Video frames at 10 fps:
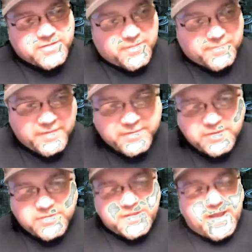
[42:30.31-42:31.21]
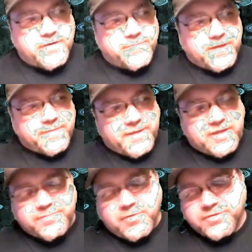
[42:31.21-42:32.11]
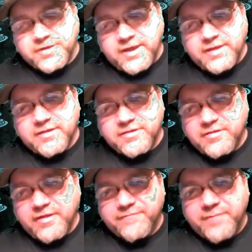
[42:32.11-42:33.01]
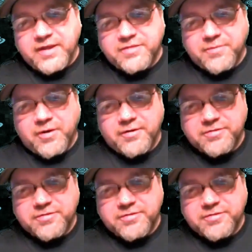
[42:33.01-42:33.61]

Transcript: Some, I mean, you start out playing baseball as a kid because you love baseball,